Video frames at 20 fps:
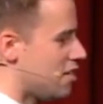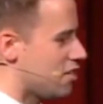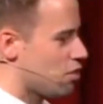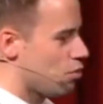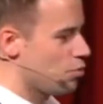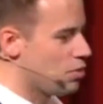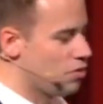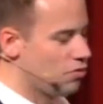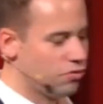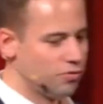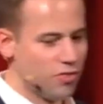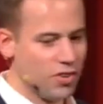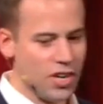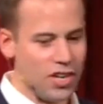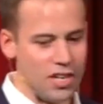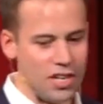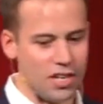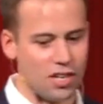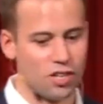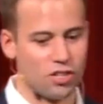So we're
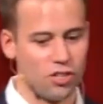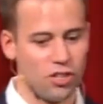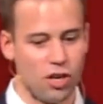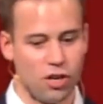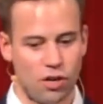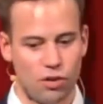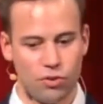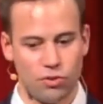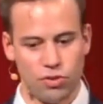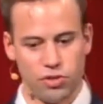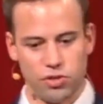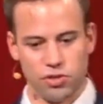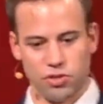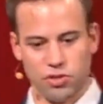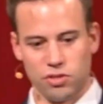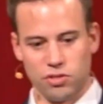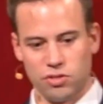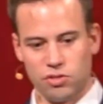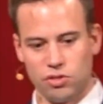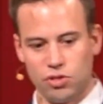very
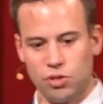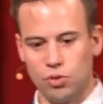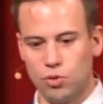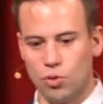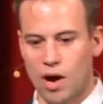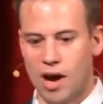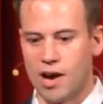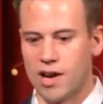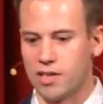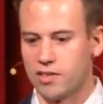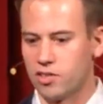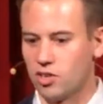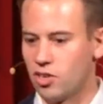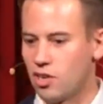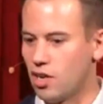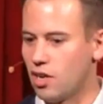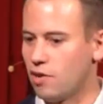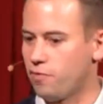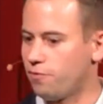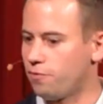close to
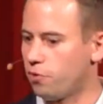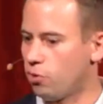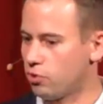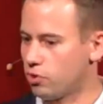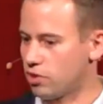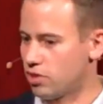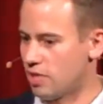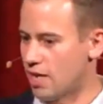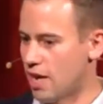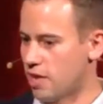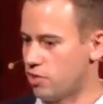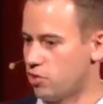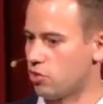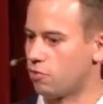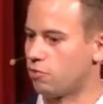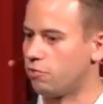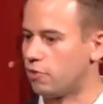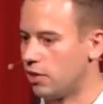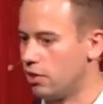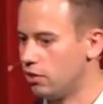either a full
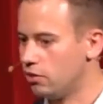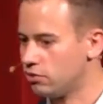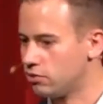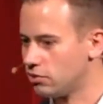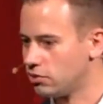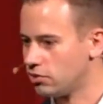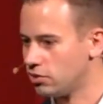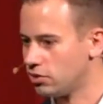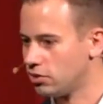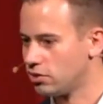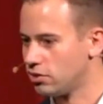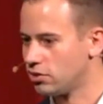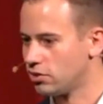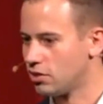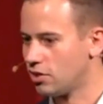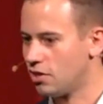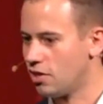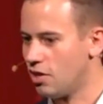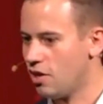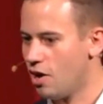catastrophe
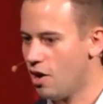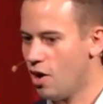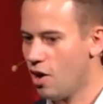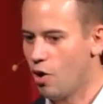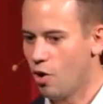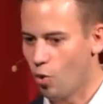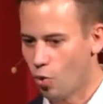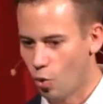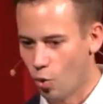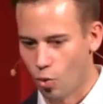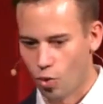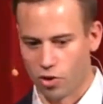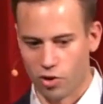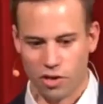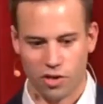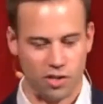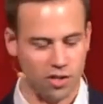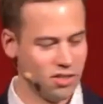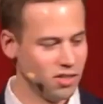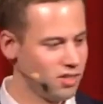
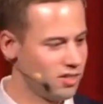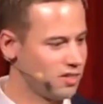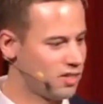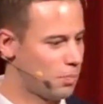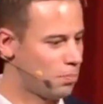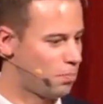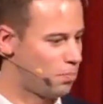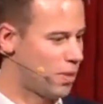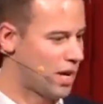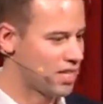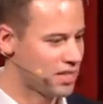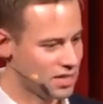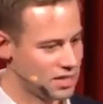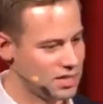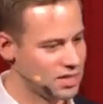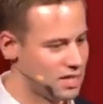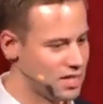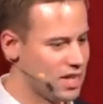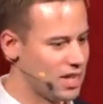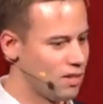or the
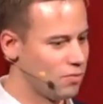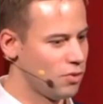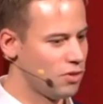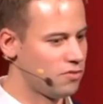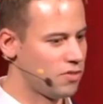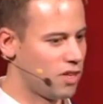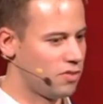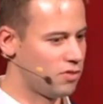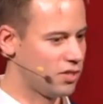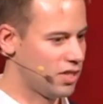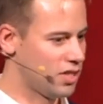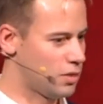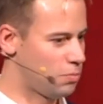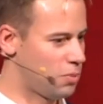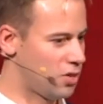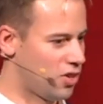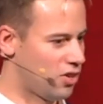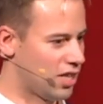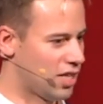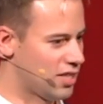best thing we've ever
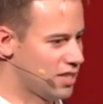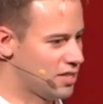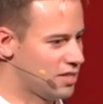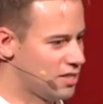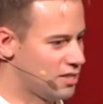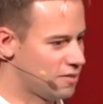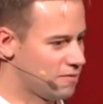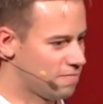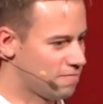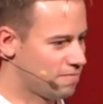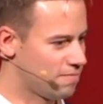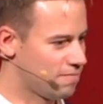experienced.